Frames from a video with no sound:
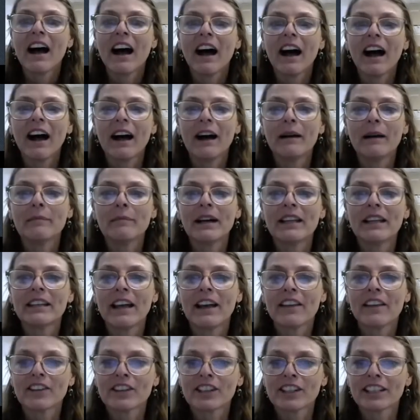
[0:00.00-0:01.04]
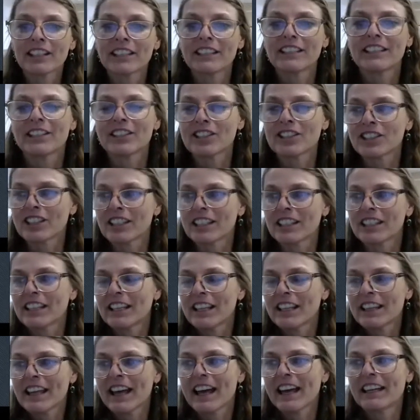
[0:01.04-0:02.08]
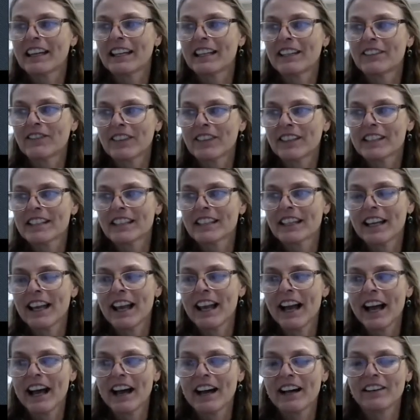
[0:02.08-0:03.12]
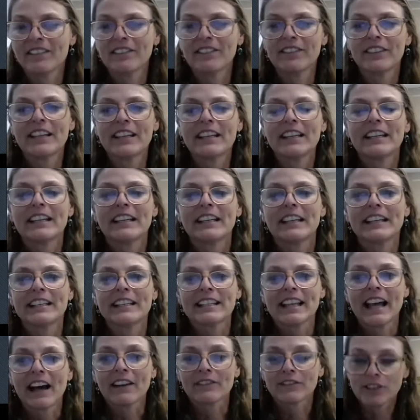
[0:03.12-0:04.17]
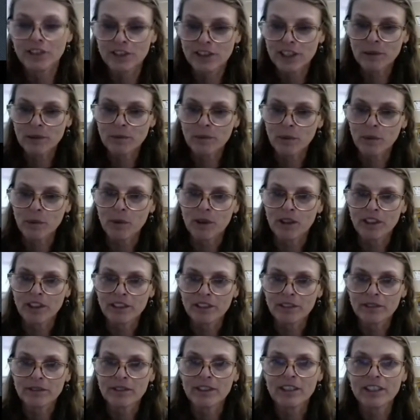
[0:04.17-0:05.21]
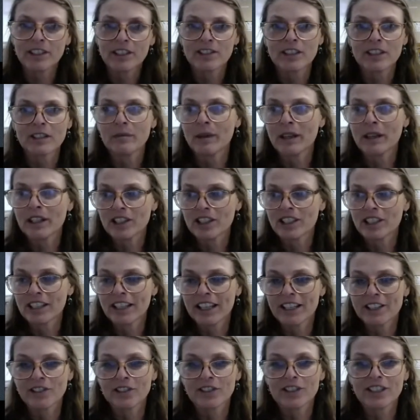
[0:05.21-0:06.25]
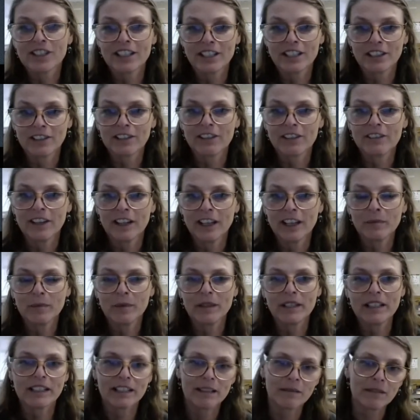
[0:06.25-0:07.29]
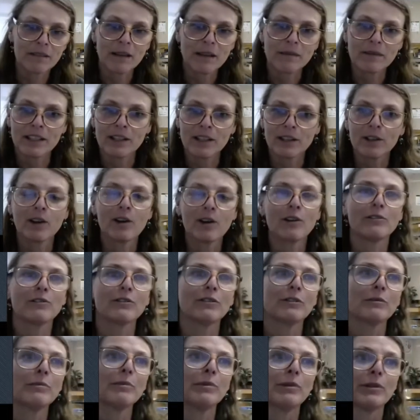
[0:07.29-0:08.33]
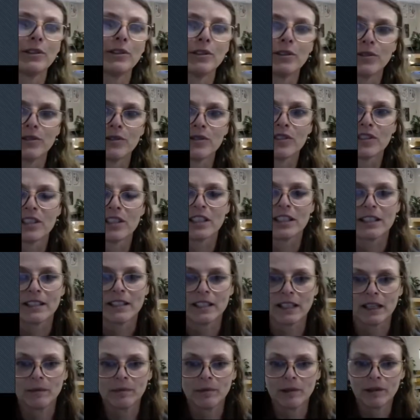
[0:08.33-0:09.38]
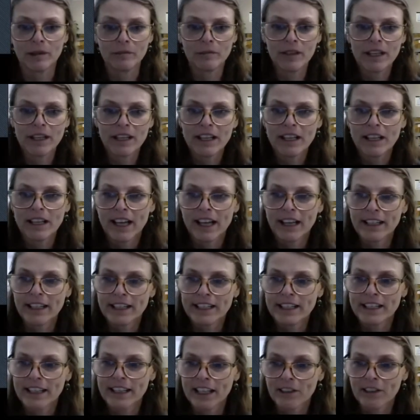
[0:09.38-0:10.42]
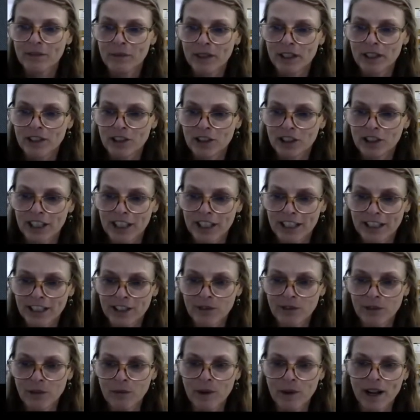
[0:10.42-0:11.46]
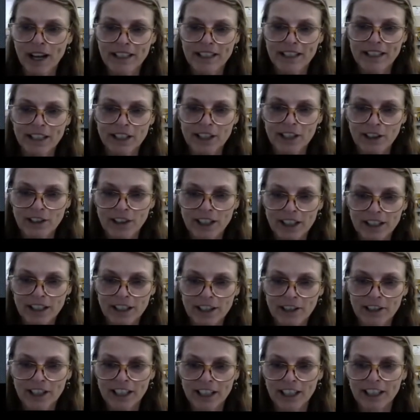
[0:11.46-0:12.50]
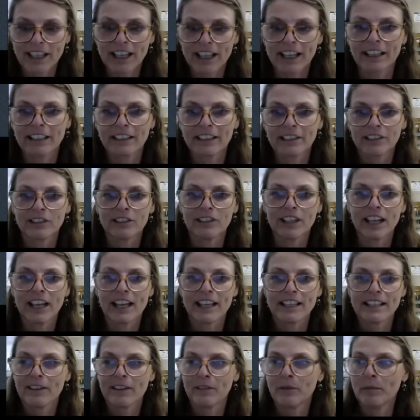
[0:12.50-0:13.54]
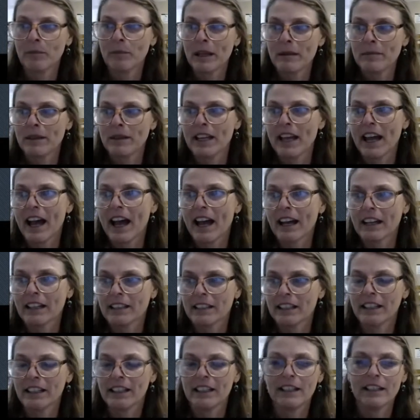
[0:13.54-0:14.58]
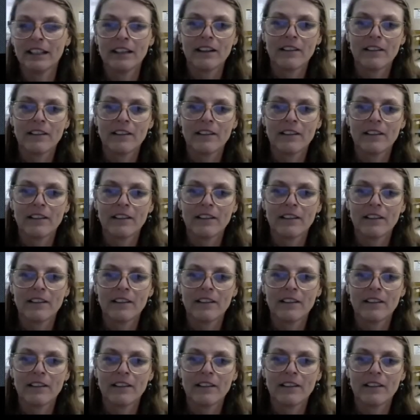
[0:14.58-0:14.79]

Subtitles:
Another condition that infants can have is after they're born, when their sebaceous glands are still developing, sometimes they'll overproduce sebum. And instead of turning into a waxy coating, they'll get like a little case of baby acne.